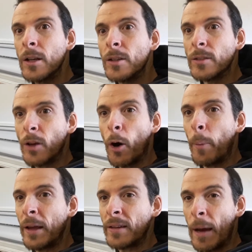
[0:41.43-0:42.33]
So
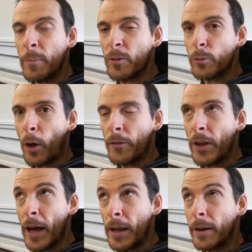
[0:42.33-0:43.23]
by the time this was all
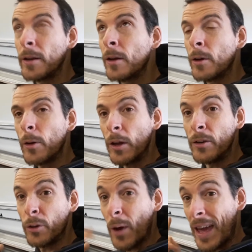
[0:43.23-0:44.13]
done,
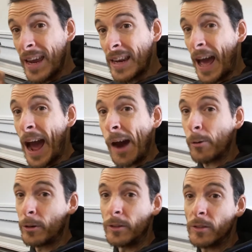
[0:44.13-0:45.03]
into 8
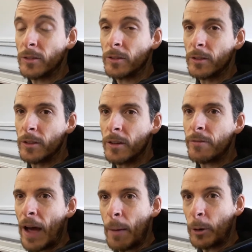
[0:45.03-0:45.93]
hours
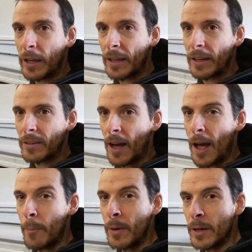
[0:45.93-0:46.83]
fabricating
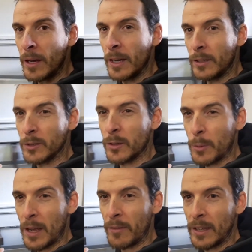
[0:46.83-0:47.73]
time, and there's
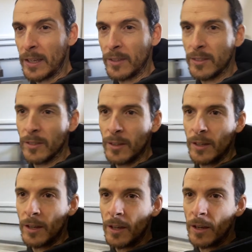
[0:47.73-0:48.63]
three of these.
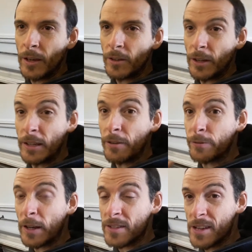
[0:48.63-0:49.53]
Didn't get
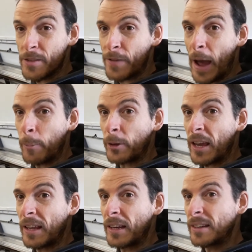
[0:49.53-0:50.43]
fussy on the
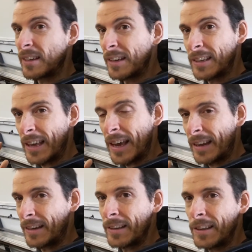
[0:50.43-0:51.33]
fabricating, didn't
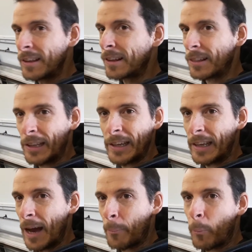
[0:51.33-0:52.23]
get cleaning
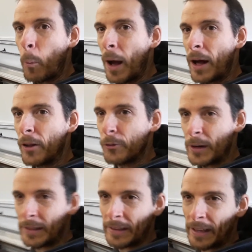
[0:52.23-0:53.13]
up welds or
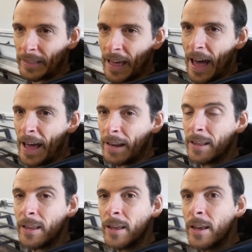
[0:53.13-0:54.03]
anything like that,